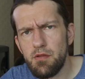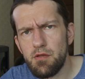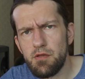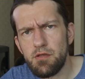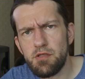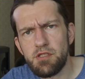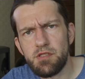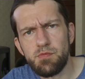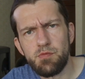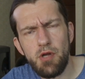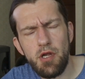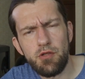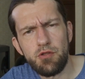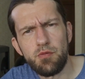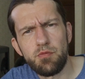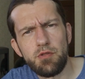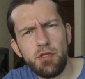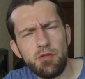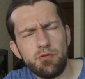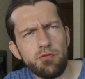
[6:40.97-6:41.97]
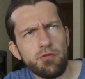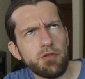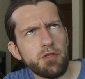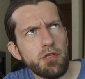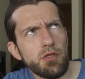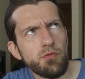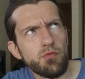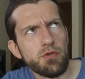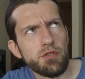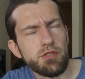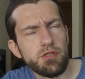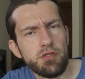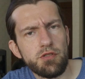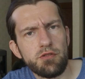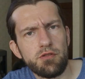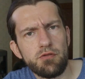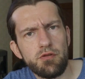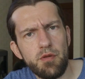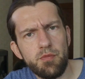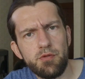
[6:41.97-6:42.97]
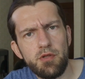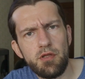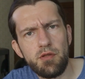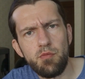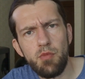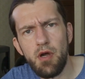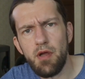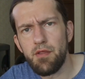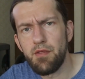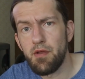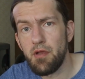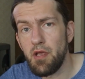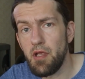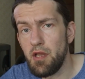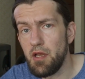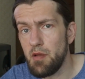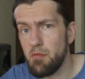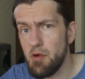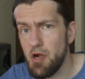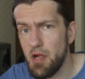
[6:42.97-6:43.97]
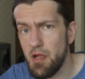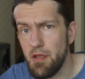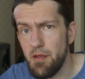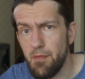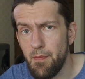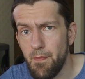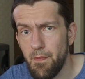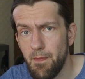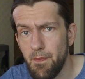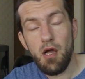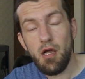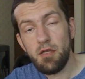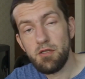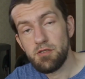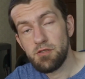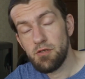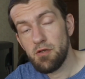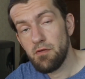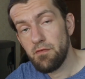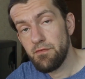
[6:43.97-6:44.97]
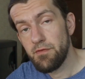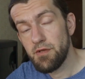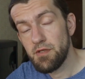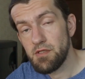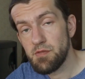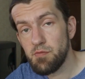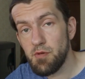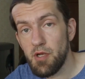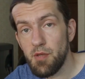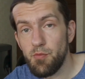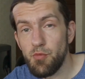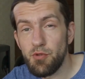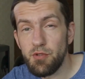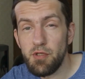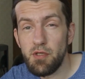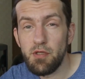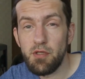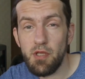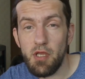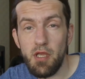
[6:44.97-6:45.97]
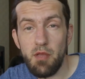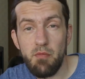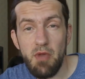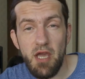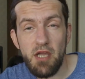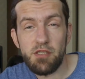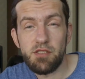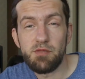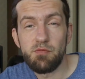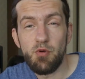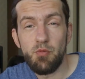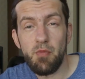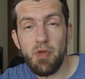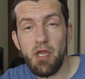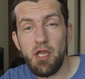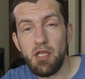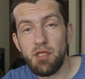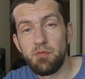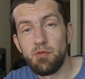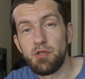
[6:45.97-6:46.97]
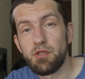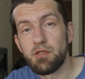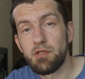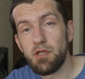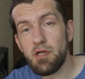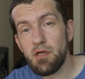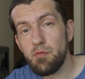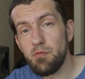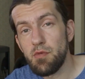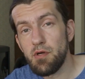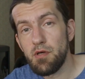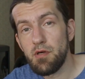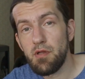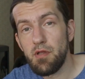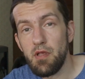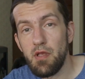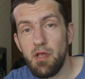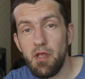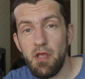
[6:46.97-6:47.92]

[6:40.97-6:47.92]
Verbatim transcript: the sprite update routine was interrupted by the NMI. I solved this by putting a maximum 8-bit number